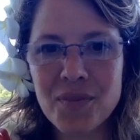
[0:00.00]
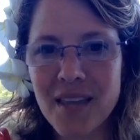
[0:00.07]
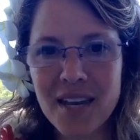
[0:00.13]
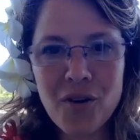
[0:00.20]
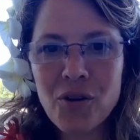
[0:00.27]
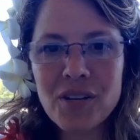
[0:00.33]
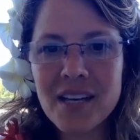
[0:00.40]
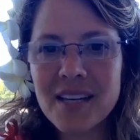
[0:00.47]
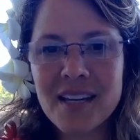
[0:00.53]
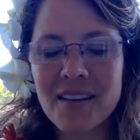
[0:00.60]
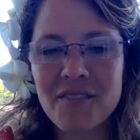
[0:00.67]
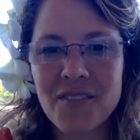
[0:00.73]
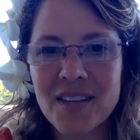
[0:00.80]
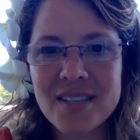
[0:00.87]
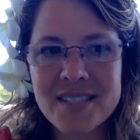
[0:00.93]
They don't need
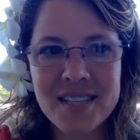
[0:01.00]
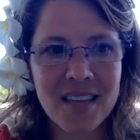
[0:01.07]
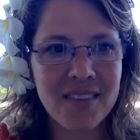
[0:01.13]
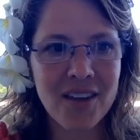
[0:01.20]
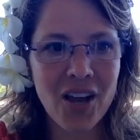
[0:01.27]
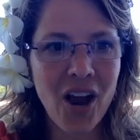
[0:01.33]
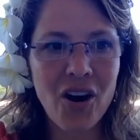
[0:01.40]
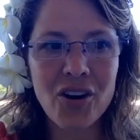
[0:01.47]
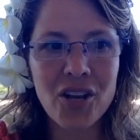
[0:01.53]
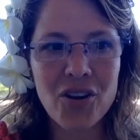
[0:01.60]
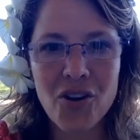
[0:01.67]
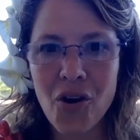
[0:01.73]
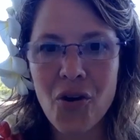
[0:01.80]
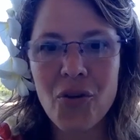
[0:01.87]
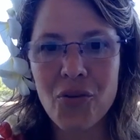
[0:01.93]
convincing. They already
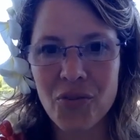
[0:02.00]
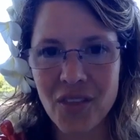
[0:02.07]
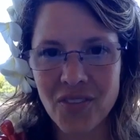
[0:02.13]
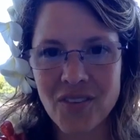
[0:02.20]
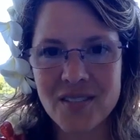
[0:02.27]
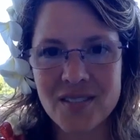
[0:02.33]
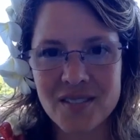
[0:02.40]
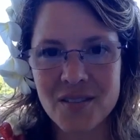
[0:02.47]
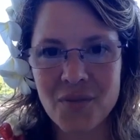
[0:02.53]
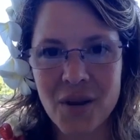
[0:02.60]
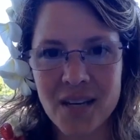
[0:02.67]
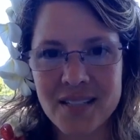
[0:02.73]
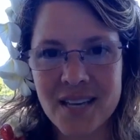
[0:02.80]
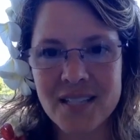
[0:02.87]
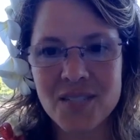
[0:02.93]
know that this is the
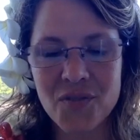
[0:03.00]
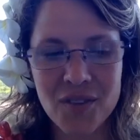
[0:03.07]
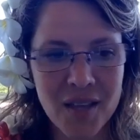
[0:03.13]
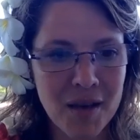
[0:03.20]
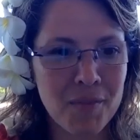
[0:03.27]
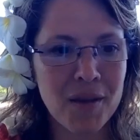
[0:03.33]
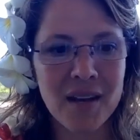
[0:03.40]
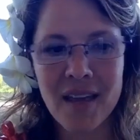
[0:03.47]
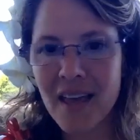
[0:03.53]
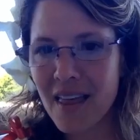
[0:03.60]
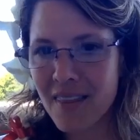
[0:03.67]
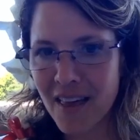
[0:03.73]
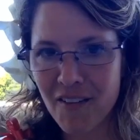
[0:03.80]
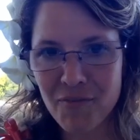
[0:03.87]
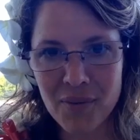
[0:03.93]
right test for them, and
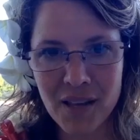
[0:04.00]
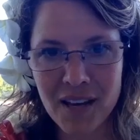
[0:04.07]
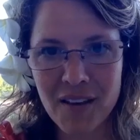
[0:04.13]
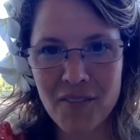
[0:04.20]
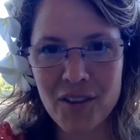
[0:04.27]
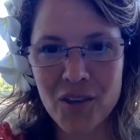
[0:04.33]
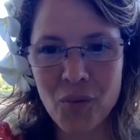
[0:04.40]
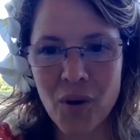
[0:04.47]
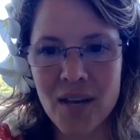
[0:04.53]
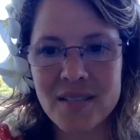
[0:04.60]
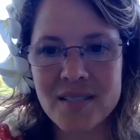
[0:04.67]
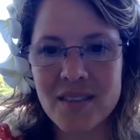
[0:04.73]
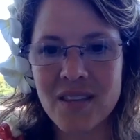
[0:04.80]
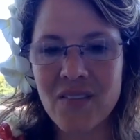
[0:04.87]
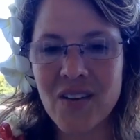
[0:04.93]
they have plenty of other ways
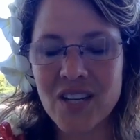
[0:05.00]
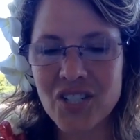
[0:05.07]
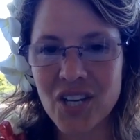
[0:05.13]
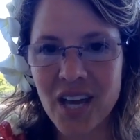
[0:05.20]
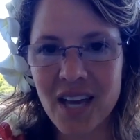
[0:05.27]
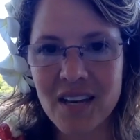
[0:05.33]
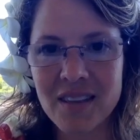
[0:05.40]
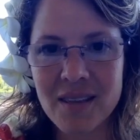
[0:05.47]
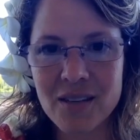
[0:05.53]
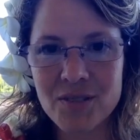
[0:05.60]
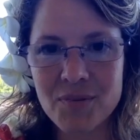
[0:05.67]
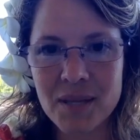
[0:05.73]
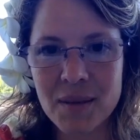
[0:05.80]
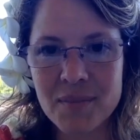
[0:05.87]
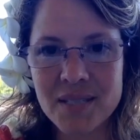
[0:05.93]
that they've educated
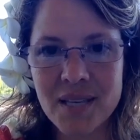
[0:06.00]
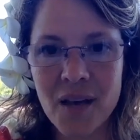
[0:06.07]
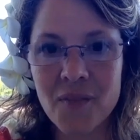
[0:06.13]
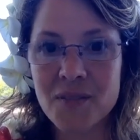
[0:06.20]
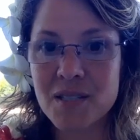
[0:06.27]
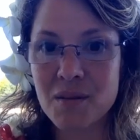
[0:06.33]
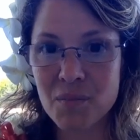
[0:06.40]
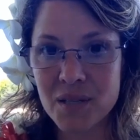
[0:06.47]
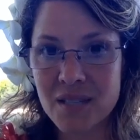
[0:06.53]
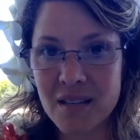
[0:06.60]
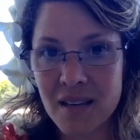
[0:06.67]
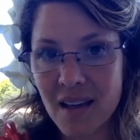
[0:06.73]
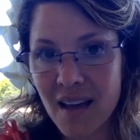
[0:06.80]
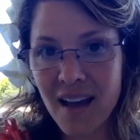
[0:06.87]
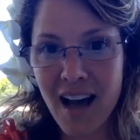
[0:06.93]
themselves to be
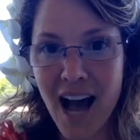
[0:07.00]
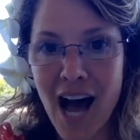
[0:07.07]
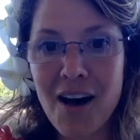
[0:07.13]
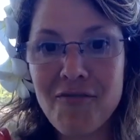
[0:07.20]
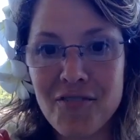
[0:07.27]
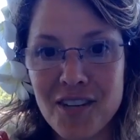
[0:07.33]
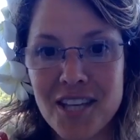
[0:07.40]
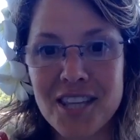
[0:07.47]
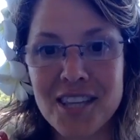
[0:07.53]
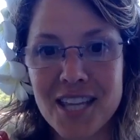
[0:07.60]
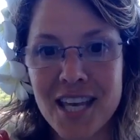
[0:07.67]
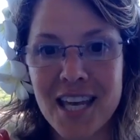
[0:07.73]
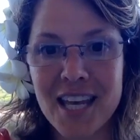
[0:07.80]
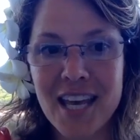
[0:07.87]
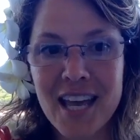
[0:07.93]
confident
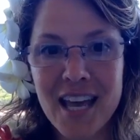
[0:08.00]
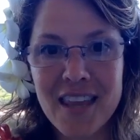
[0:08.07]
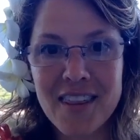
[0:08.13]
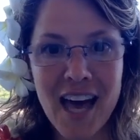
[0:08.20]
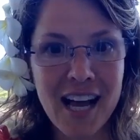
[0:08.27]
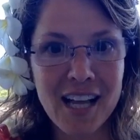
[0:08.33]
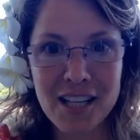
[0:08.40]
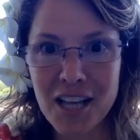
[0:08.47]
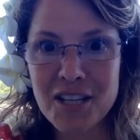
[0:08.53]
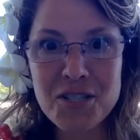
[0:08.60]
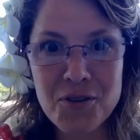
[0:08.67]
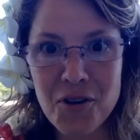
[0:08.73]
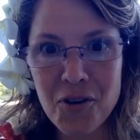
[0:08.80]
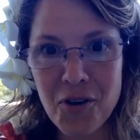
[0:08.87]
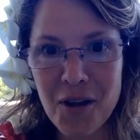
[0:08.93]
that that
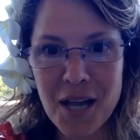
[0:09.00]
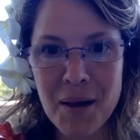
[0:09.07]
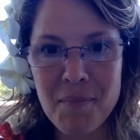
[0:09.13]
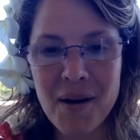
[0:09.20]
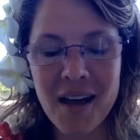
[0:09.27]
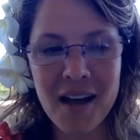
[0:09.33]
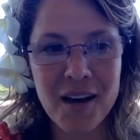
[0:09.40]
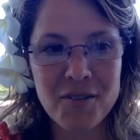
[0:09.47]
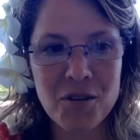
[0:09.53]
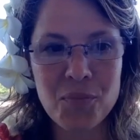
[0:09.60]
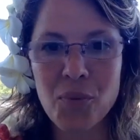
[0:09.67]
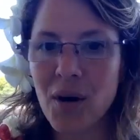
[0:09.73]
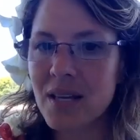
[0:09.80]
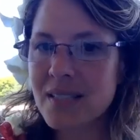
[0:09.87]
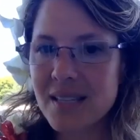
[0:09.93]
cholesterol going up by 100
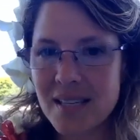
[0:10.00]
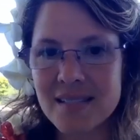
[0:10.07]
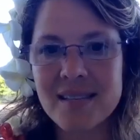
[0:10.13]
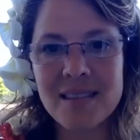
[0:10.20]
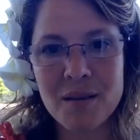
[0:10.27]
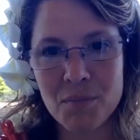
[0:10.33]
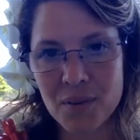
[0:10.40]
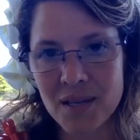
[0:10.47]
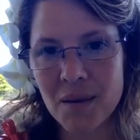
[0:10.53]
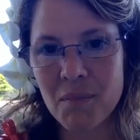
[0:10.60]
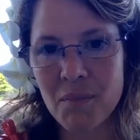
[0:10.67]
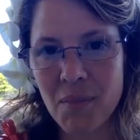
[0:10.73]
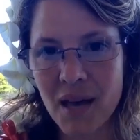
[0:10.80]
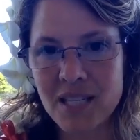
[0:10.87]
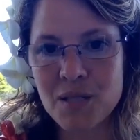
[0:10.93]
points isn't the
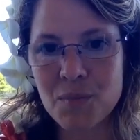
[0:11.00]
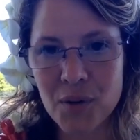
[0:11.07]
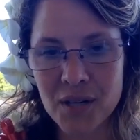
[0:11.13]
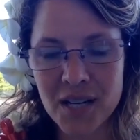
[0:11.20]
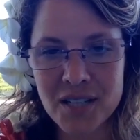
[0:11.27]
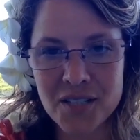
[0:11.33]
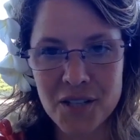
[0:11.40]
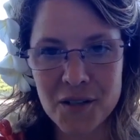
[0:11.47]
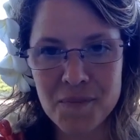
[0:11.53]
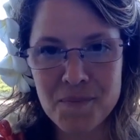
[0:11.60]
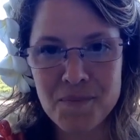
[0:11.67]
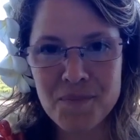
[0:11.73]
best predictor.